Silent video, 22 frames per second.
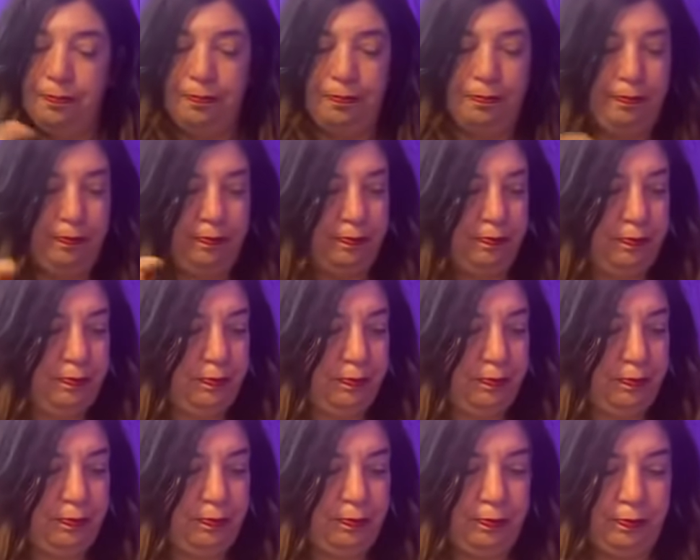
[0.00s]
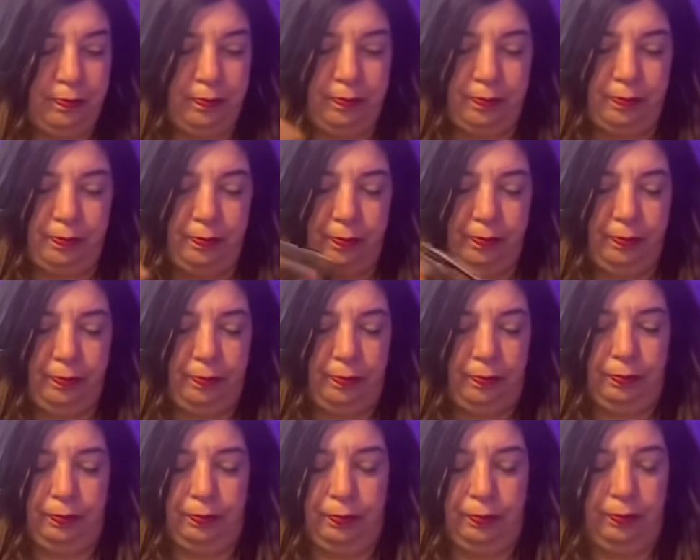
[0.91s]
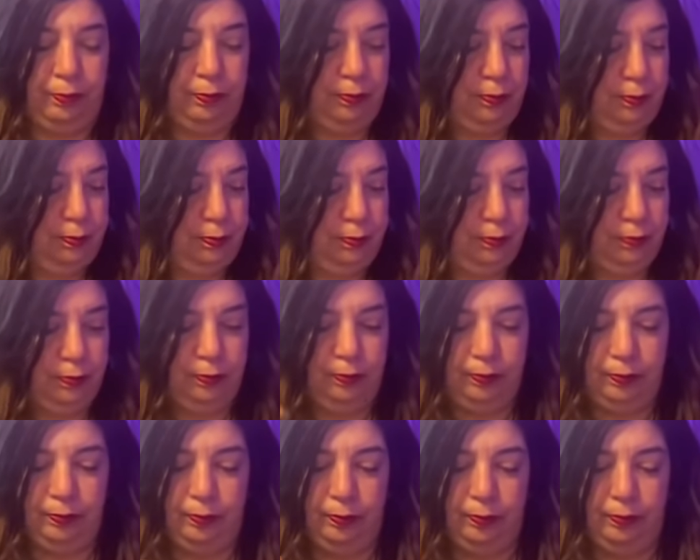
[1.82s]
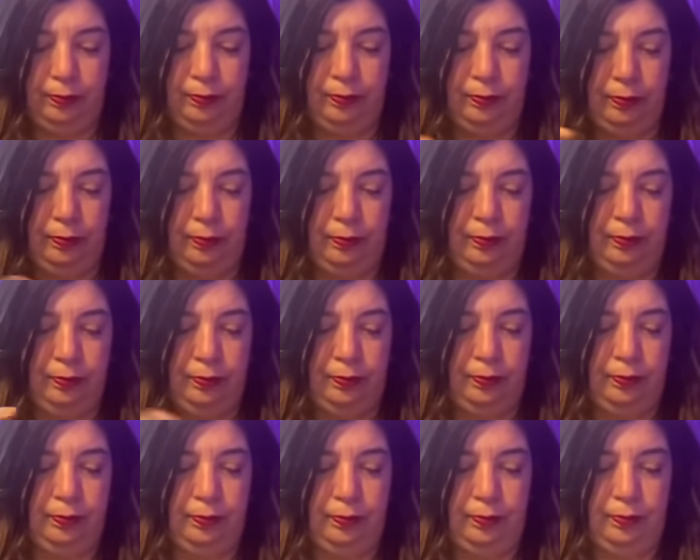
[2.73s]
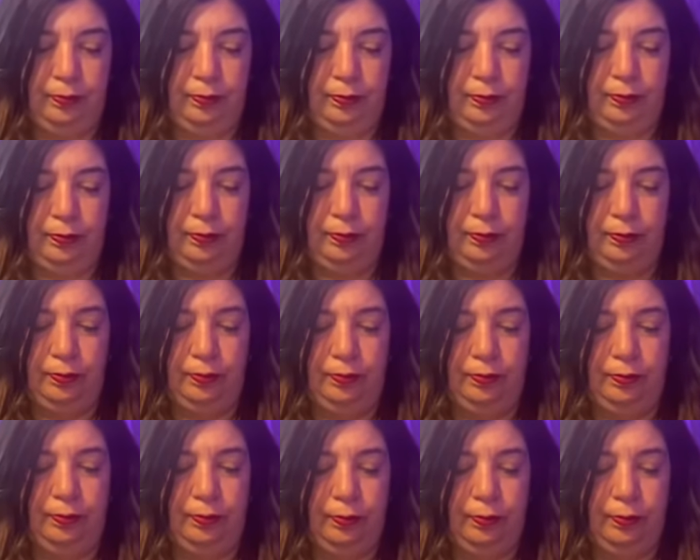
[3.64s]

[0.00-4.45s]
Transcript: Nothing is said.